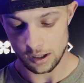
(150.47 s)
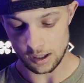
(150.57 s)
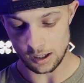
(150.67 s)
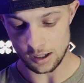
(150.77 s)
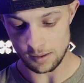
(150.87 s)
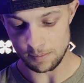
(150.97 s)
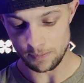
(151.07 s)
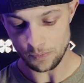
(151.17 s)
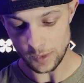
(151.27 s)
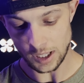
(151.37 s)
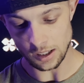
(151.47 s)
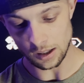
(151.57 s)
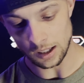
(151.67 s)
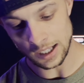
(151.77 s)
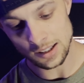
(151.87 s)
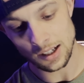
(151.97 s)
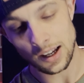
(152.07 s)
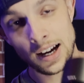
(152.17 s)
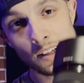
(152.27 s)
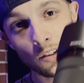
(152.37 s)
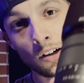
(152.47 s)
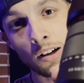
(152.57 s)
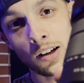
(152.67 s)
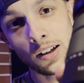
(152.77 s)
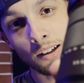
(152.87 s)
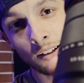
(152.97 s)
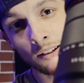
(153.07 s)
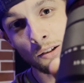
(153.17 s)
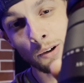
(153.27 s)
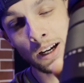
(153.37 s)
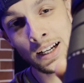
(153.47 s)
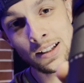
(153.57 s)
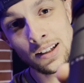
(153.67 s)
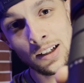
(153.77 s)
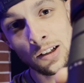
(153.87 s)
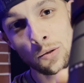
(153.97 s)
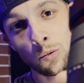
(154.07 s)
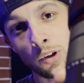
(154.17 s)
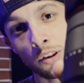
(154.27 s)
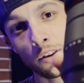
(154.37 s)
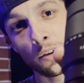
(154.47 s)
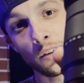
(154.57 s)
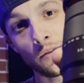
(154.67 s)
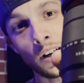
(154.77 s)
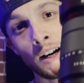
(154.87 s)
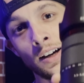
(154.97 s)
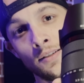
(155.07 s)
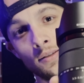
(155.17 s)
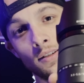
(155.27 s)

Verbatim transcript: Um, and the lens that it has on it is, you know, 18 to 135.